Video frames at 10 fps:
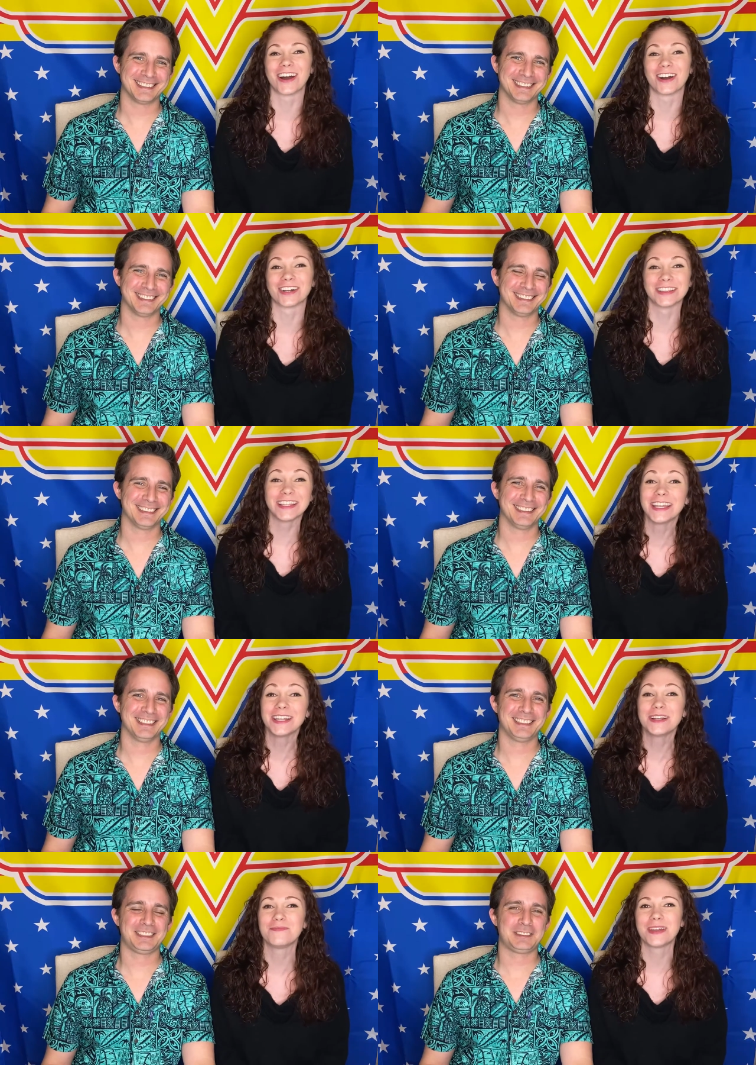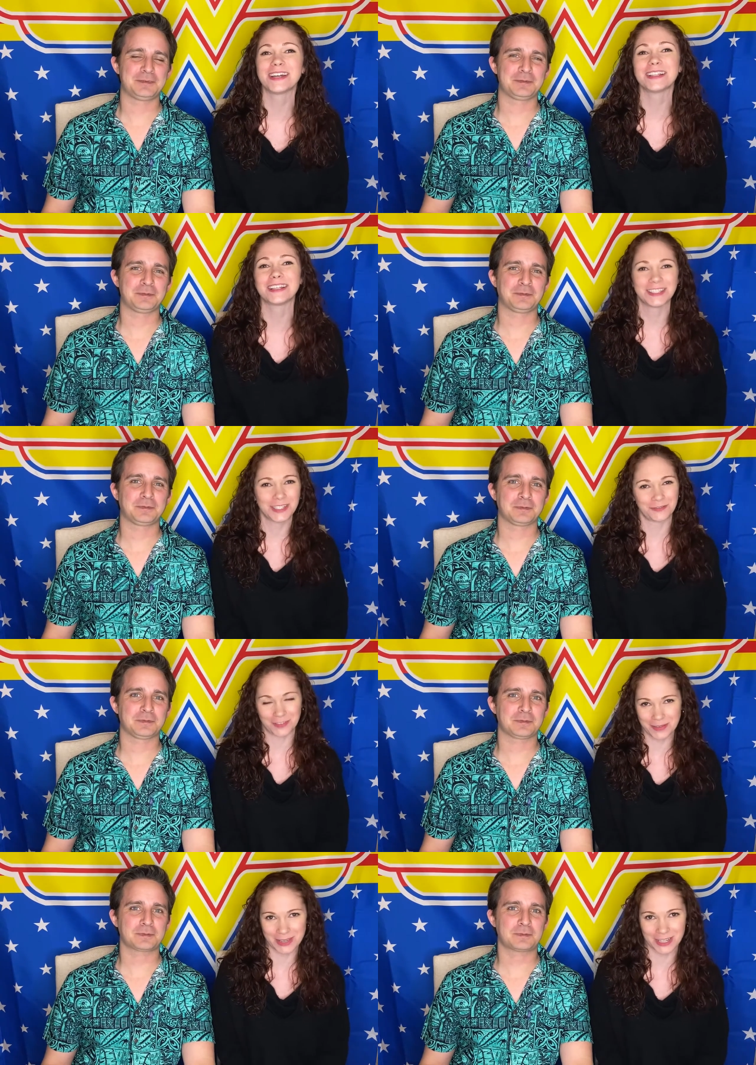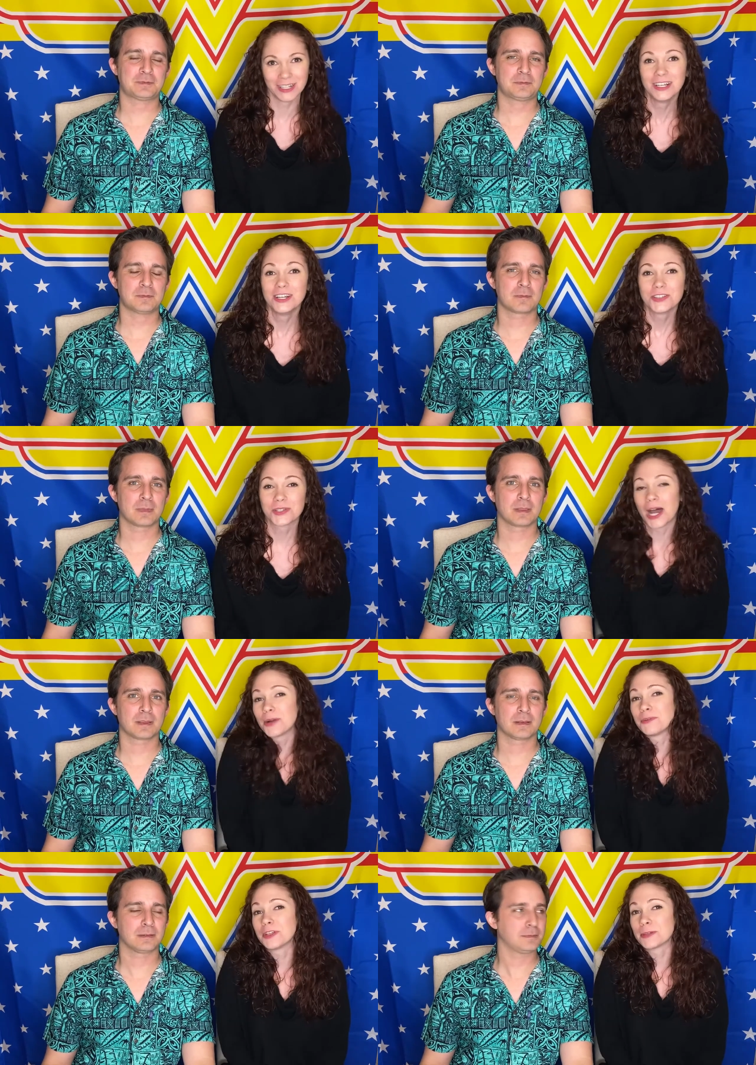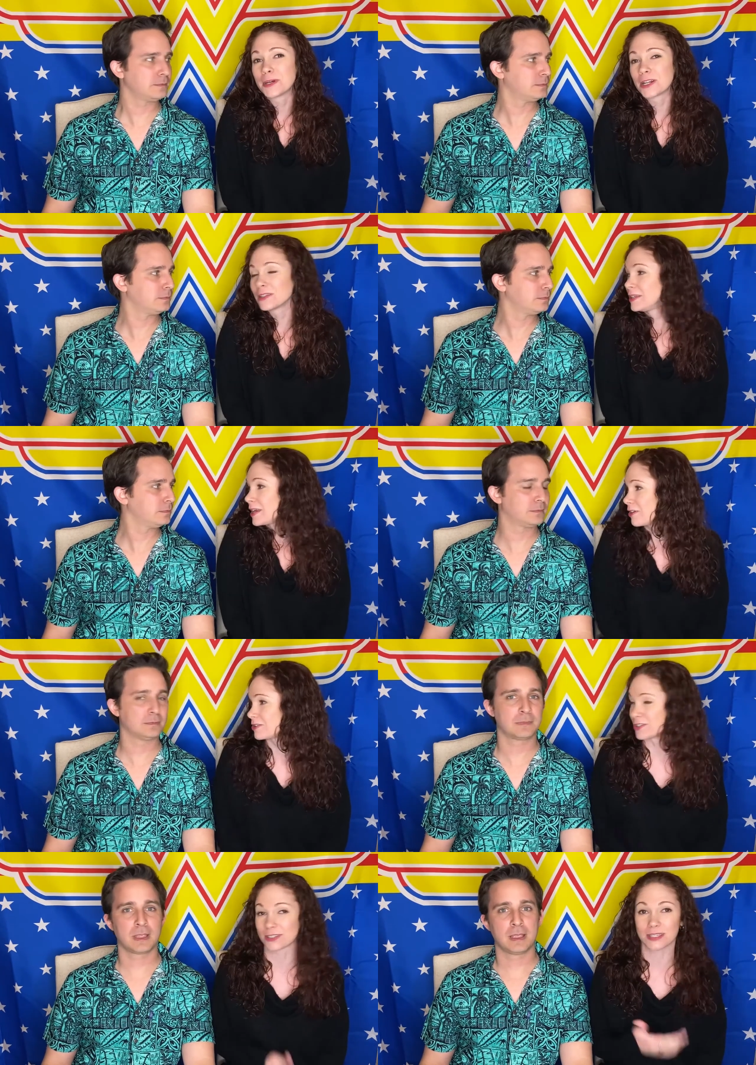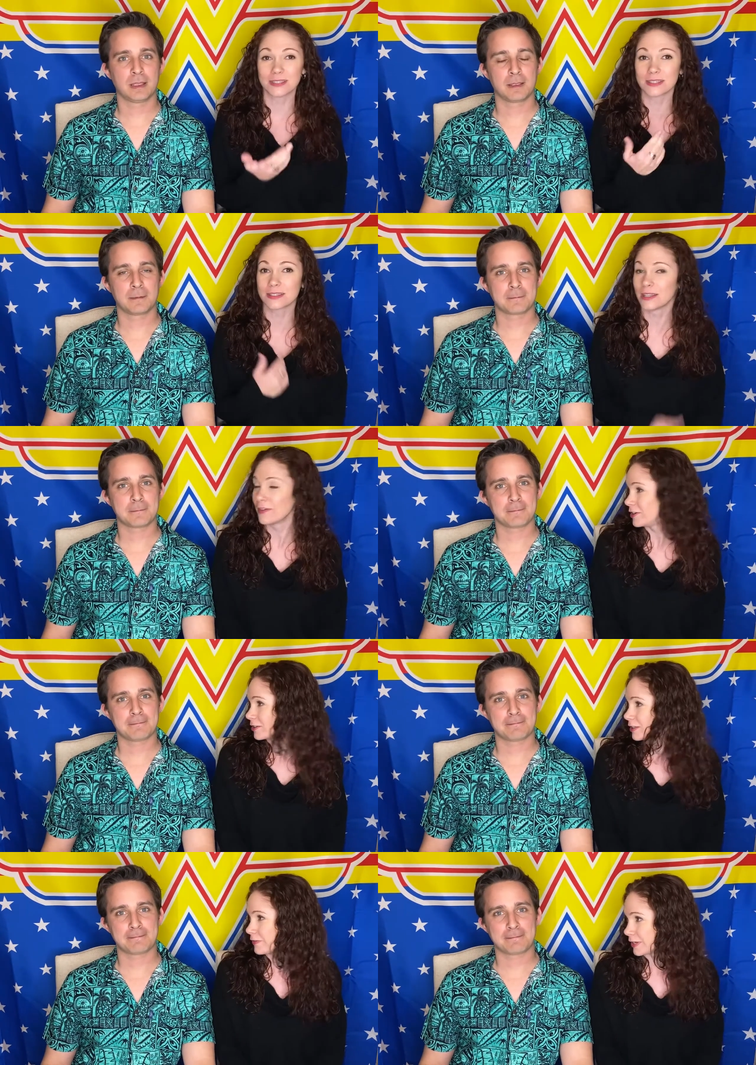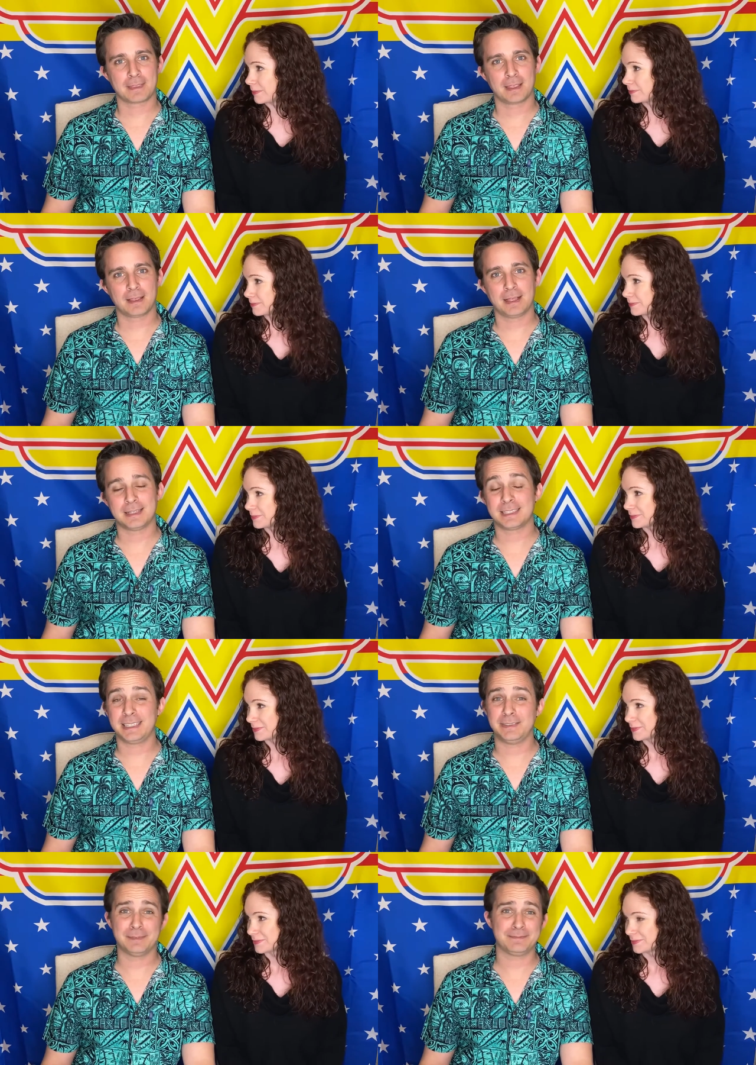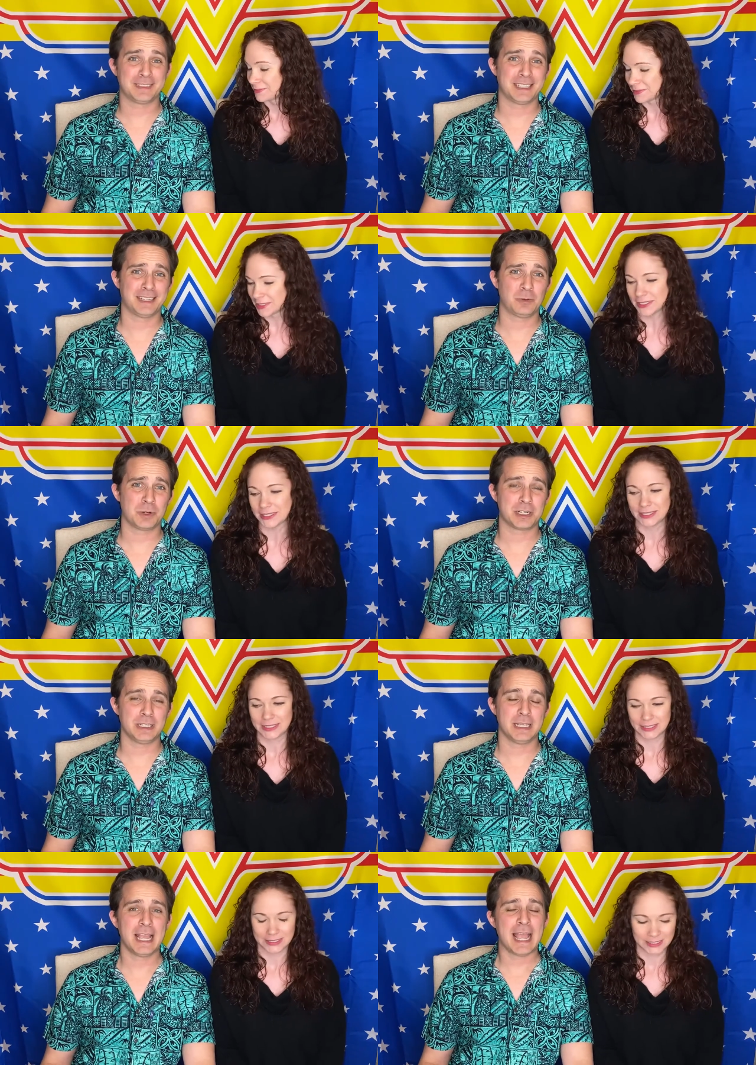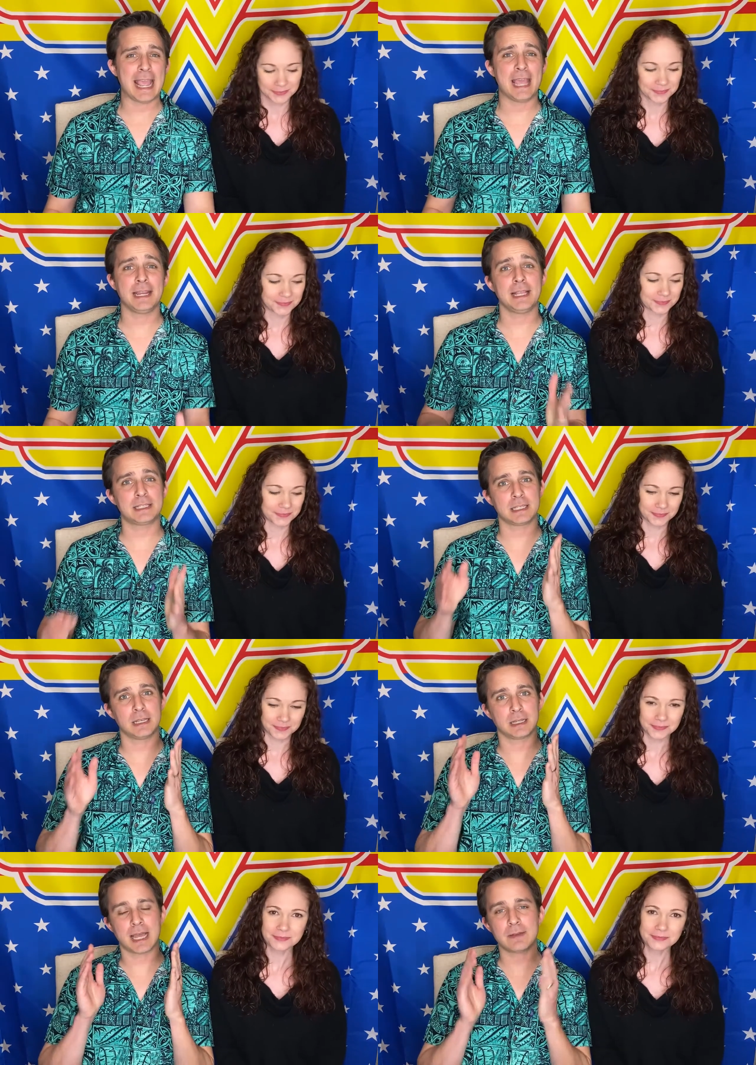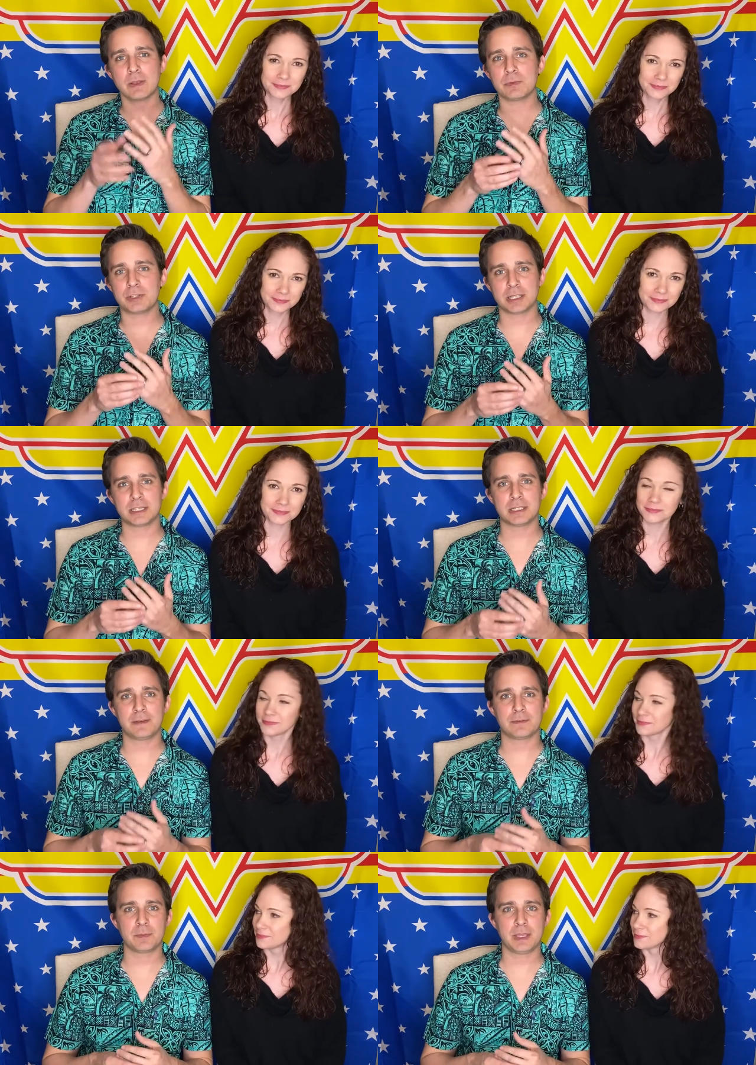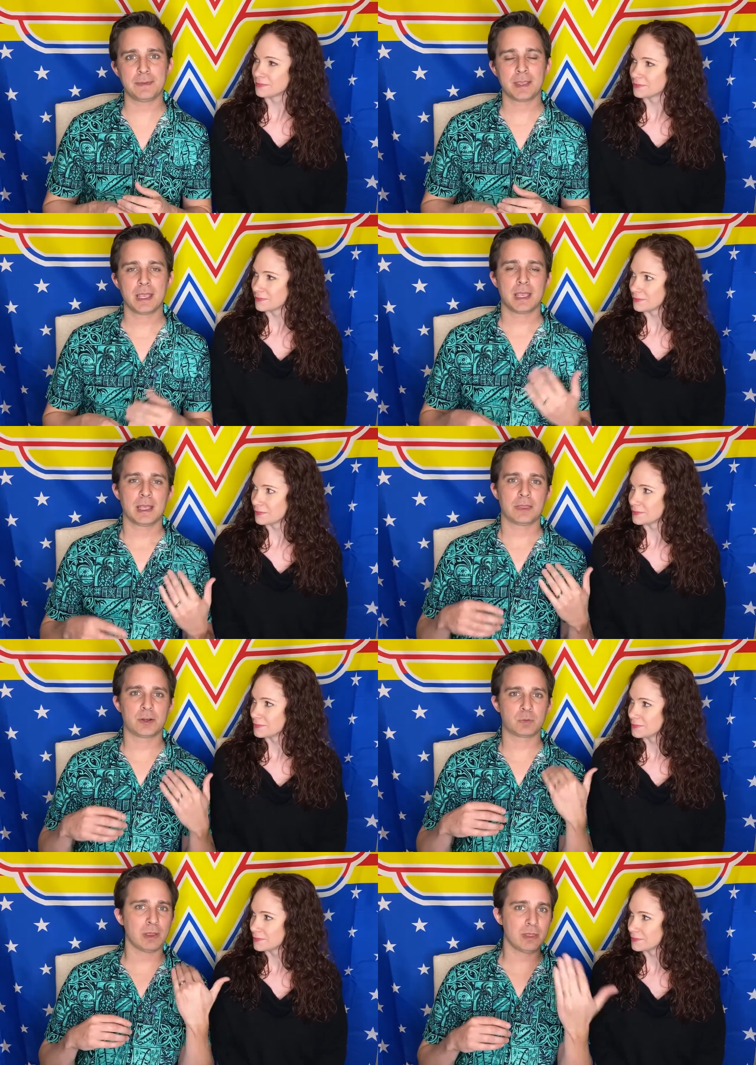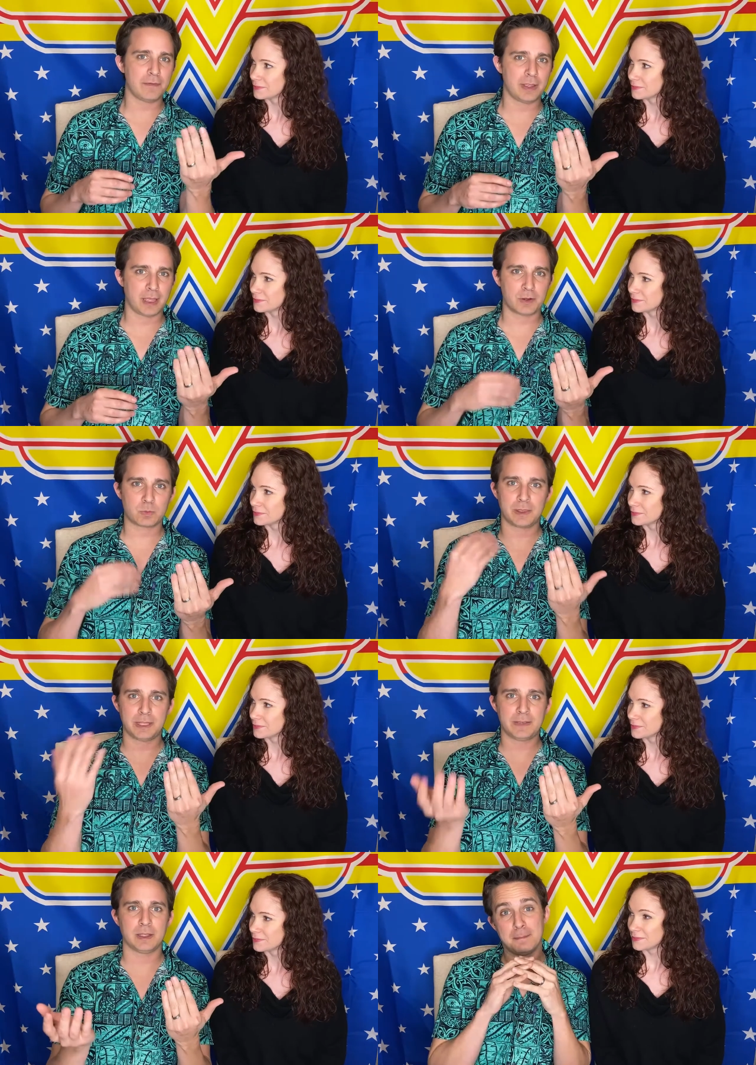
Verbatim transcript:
Speaker 1: are lead male and lead female. So how do we feel about our lead characters? Is this a love it or leave it?
Speaker 2: It's a leave it, unfortunately. And it's kind of like with Justice League for me. There's one love it and there's one leave it.